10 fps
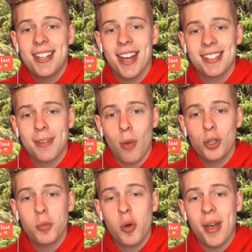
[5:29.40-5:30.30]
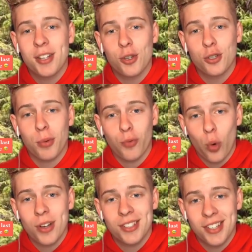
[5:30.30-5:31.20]
He texted multiple pictures
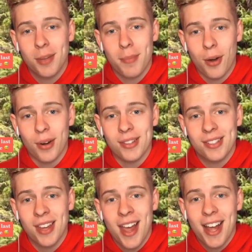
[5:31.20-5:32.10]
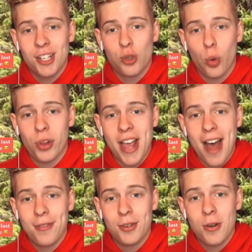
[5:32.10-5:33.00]
before his disappearance, and
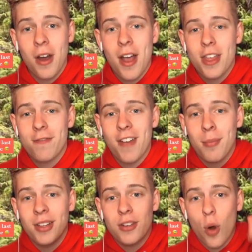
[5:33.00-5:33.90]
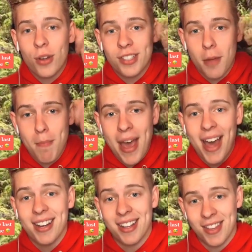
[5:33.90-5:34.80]
shortly after, the family noticed a
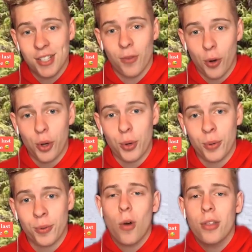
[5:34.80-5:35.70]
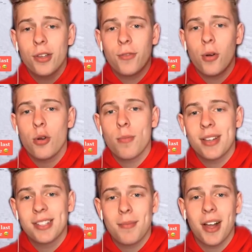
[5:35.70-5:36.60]
man in this photo. While this photo may
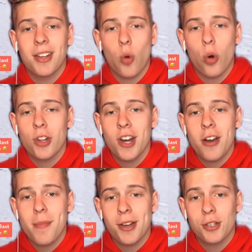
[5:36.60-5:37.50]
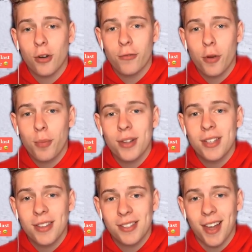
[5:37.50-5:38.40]
seem like an ordinary picture of footprints
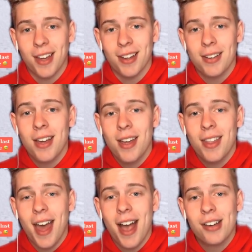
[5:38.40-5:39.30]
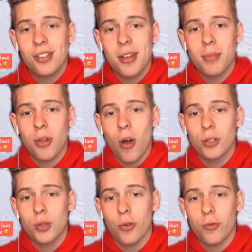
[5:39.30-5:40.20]
in the sand, they actually
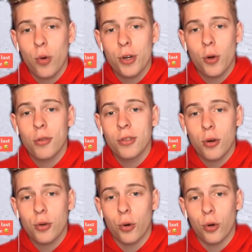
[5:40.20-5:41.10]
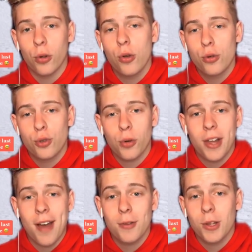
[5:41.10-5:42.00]
belong to a 4-year-old little girl who
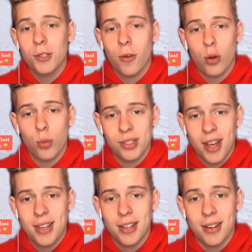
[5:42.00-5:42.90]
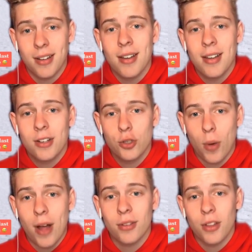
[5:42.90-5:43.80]
shortly after this photo was taken,
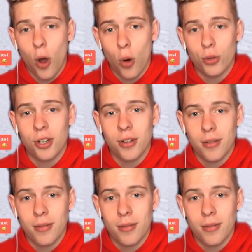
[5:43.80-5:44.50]
drowned in the ocean.